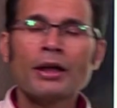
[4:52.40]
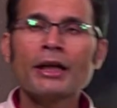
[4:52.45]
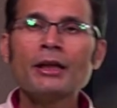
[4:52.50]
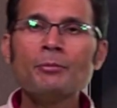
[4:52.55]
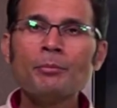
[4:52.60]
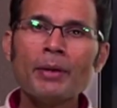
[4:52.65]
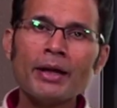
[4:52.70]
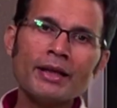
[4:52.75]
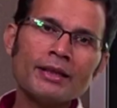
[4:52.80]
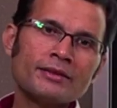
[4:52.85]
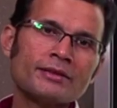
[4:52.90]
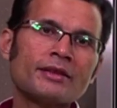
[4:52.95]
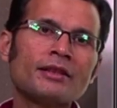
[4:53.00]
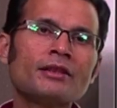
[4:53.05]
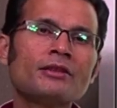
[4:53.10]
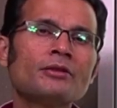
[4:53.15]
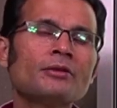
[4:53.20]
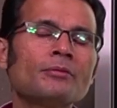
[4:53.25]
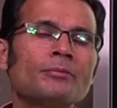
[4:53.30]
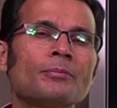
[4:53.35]
In
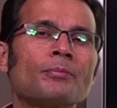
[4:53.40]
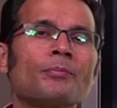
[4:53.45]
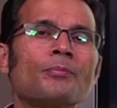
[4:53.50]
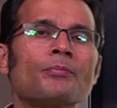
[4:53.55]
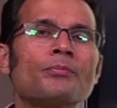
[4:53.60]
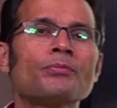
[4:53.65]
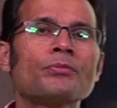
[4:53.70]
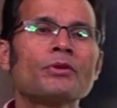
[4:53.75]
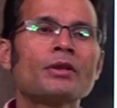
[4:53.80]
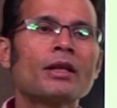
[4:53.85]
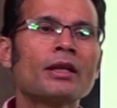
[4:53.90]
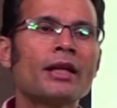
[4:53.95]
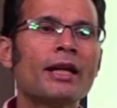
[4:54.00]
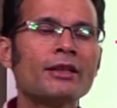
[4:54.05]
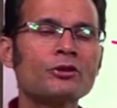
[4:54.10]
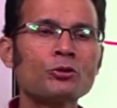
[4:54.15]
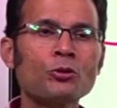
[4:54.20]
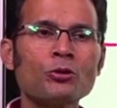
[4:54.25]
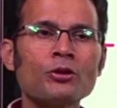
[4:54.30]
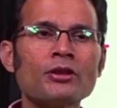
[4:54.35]
medicine,
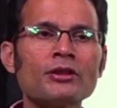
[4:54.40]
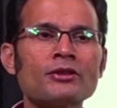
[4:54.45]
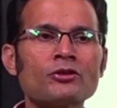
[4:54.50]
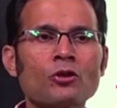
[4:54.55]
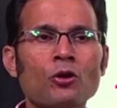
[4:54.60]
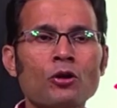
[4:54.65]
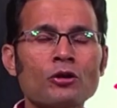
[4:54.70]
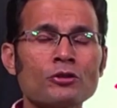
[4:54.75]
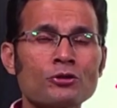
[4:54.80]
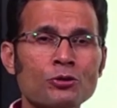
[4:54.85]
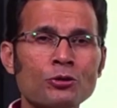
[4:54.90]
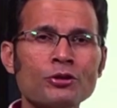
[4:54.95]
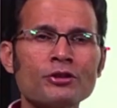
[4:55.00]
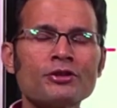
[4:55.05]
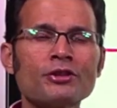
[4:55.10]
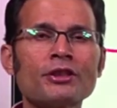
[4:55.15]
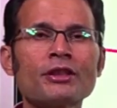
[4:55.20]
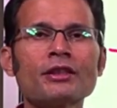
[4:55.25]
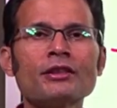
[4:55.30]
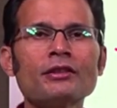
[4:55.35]
SOS also
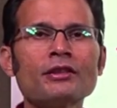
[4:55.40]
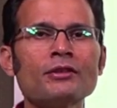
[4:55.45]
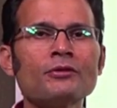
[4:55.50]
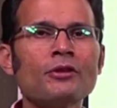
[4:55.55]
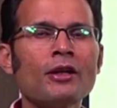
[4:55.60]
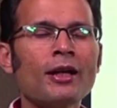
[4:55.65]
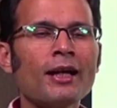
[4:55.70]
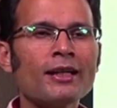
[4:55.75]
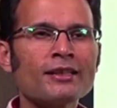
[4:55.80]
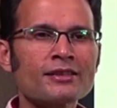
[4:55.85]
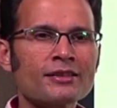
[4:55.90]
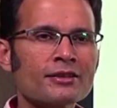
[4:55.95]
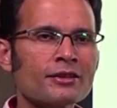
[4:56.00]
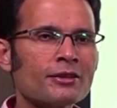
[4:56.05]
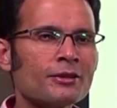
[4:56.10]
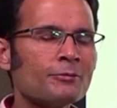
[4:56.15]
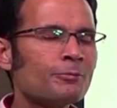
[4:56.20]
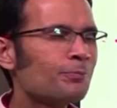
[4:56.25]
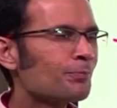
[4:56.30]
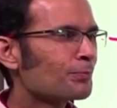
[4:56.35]
is written as
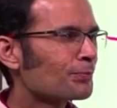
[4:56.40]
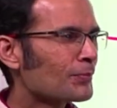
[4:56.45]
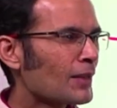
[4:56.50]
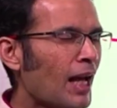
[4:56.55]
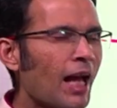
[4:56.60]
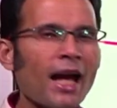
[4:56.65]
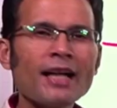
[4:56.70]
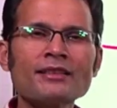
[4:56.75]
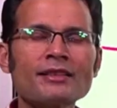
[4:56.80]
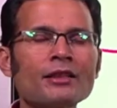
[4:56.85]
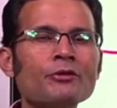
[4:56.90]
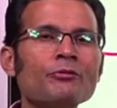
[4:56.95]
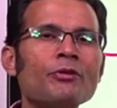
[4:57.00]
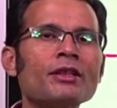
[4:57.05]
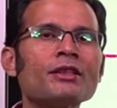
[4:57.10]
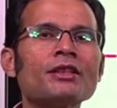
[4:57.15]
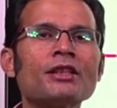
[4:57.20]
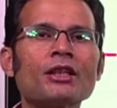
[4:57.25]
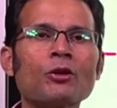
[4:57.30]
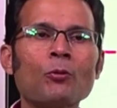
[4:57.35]
as and
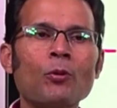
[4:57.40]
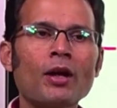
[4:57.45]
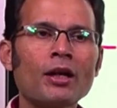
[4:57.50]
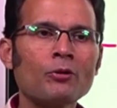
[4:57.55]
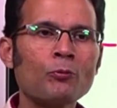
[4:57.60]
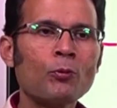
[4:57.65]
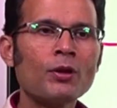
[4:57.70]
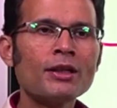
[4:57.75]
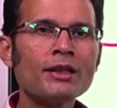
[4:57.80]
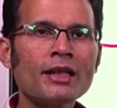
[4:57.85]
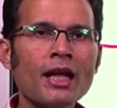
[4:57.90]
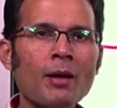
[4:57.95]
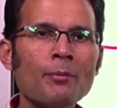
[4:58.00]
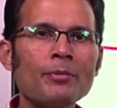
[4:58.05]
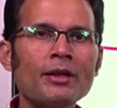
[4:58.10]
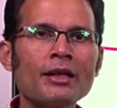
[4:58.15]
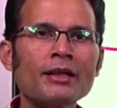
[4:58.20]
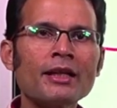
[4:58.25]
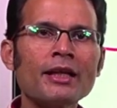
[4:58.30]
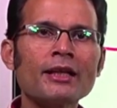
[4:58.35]
when required. One
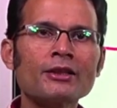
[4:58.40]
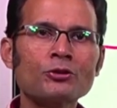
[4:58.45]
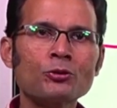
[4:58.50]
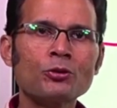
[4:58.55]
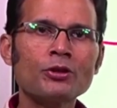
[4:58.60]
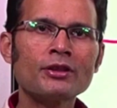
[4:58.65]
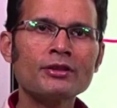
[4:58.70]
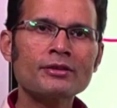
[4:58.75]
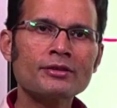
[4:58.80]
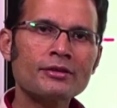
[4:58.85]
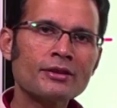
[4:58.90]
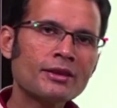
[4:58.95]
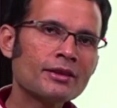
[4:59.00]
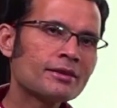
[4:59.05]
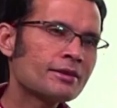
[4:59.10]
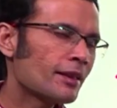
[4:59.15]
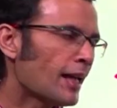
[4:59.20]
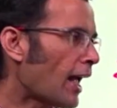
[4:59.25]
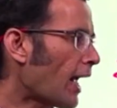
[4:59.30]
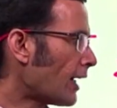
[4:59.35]
tablet SOS
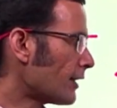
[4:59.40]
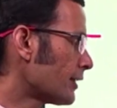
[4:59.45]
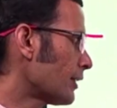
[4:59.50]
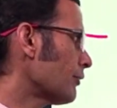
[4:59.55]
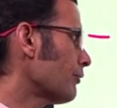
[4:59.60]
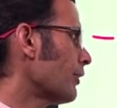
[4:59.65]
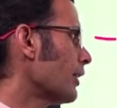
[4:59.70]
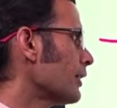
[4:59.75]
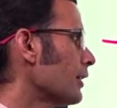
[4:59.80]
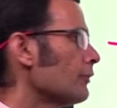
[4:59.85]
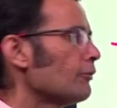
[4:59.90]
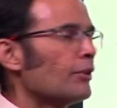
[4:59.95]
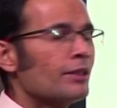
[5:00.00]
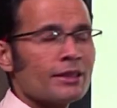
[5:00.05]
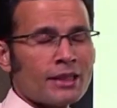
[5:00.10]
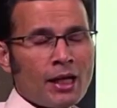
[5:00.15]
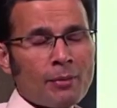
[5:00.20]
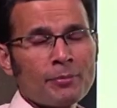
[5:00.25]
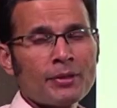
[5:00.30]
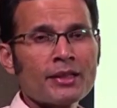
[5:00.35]
is as and when,
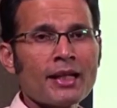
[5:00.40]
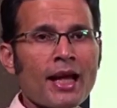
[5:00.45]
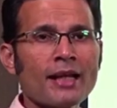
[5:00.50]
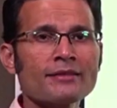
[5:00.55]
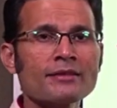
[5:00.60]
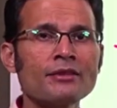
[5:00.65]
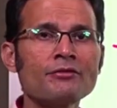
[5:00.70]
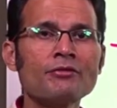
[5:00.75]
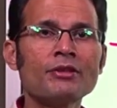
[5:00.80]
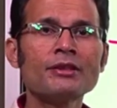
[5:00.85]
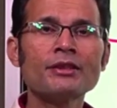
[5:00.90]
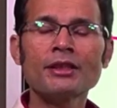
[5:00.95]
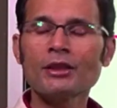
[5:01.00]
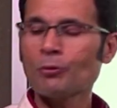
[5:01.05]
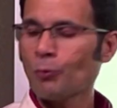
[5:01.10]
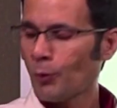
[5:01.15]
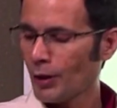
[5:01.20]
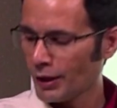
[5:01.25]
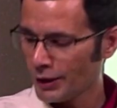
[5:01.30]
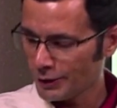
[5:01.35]
one tablet as and when
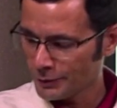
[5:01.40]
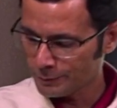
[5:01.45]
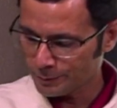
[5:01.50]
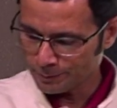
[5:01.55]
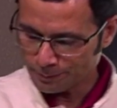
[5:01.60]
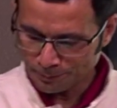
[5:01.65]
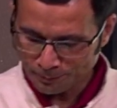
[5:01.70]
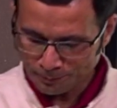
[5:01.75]
required.